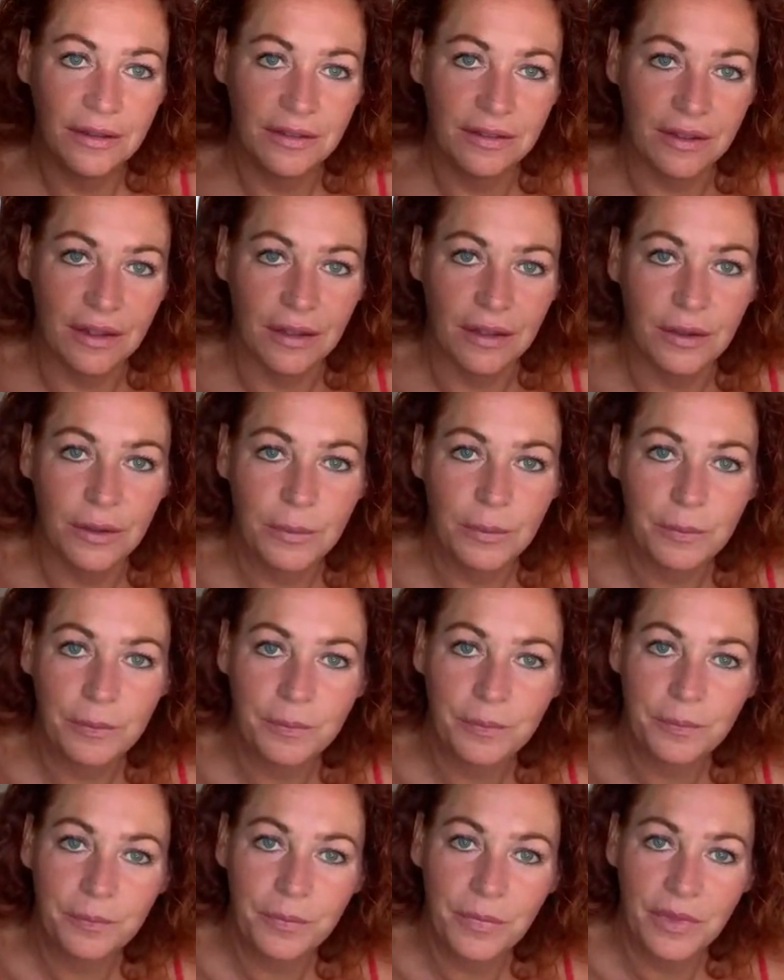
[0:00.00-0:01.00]
So
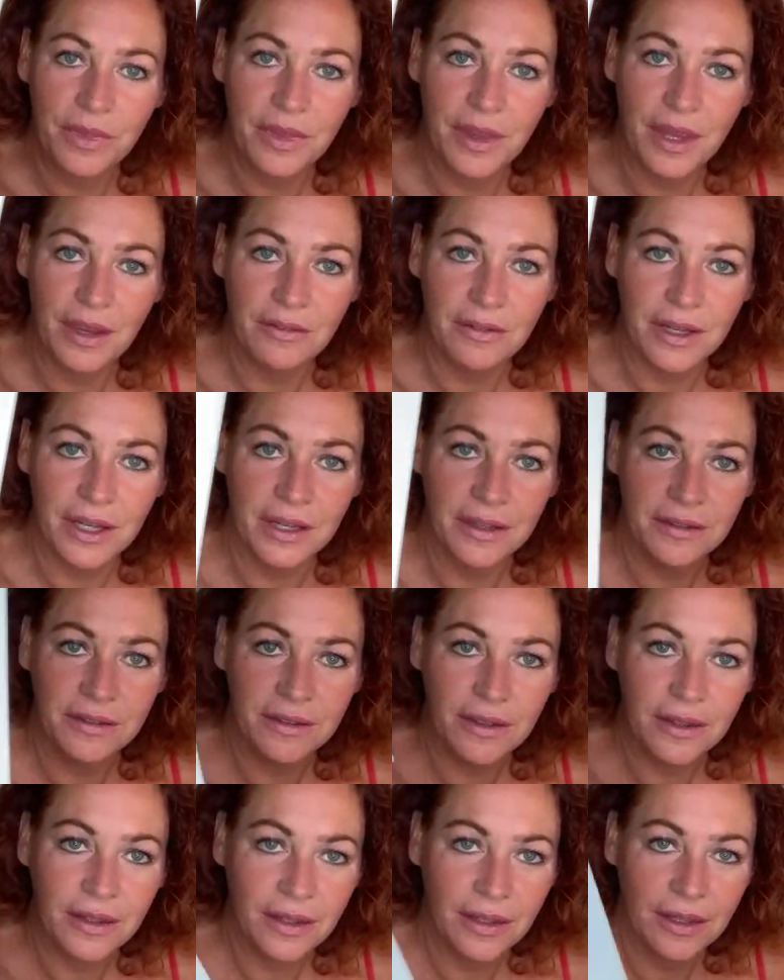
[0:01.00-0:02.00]
there it is.
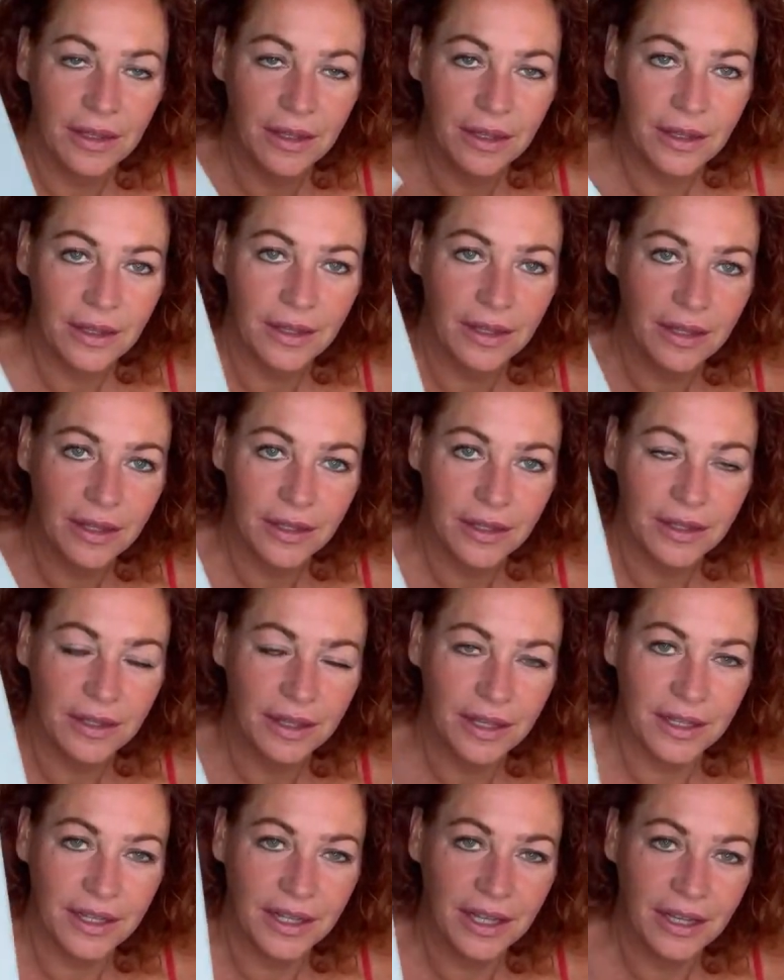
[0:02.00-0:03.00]
You
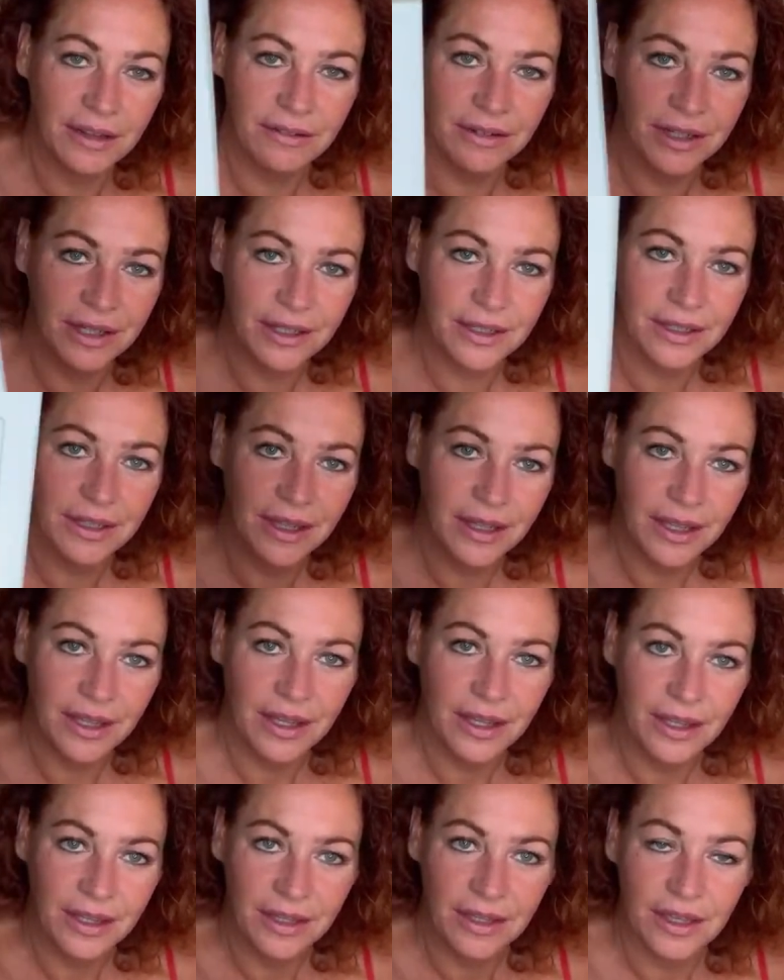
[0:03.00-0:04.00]
can hear it.
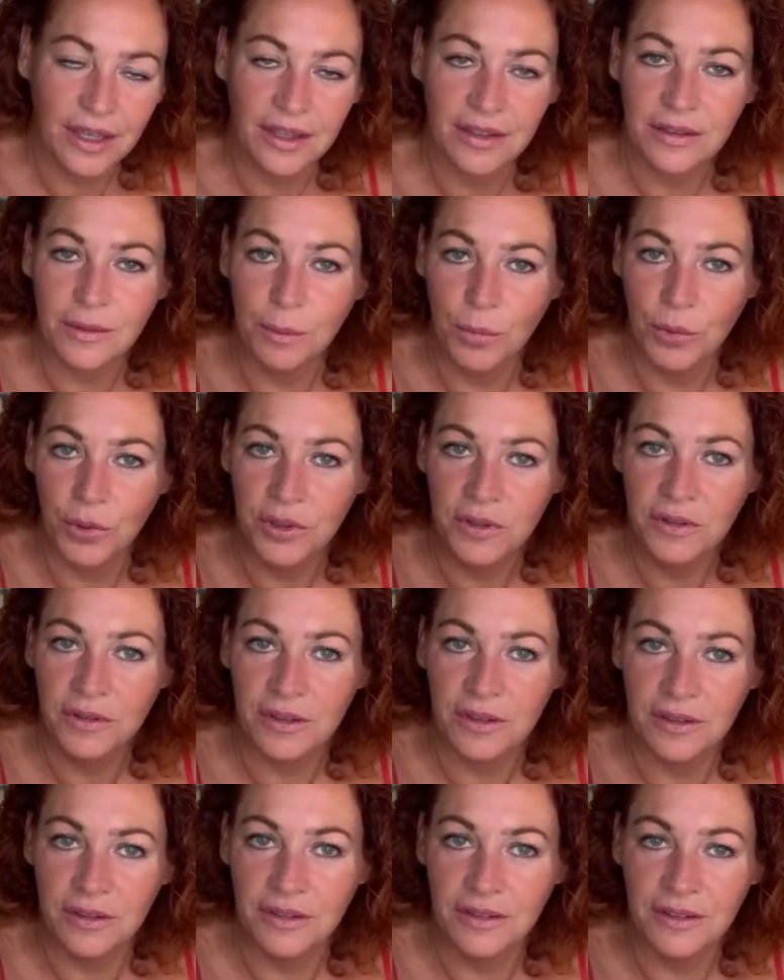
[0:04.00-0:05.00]
It's moist
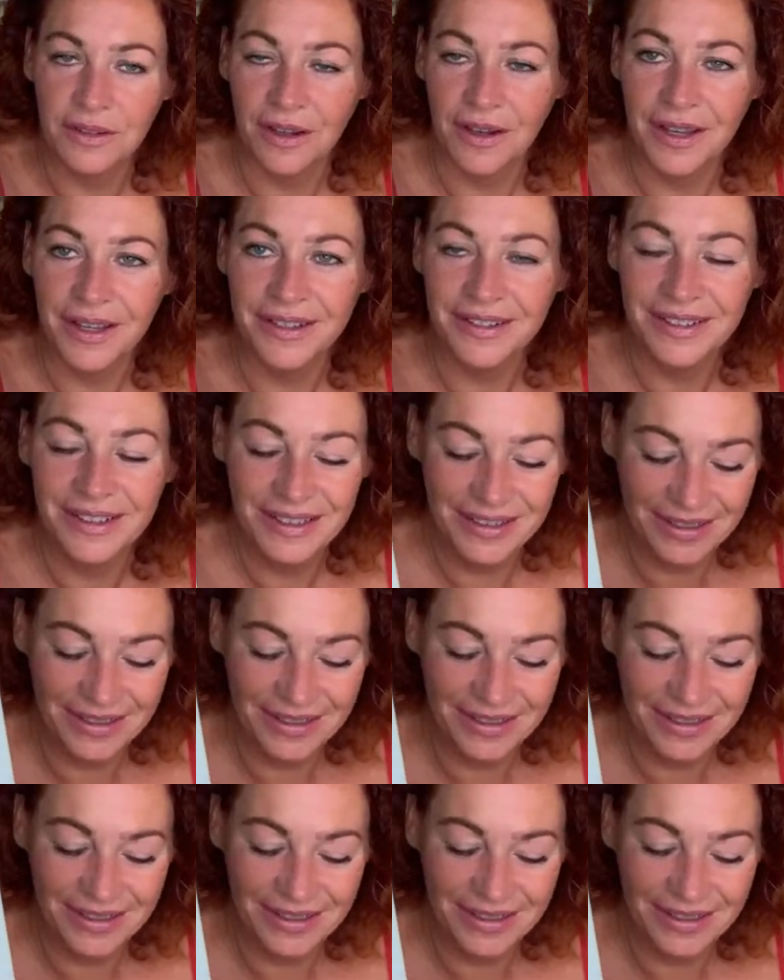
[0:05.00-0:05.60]
inside.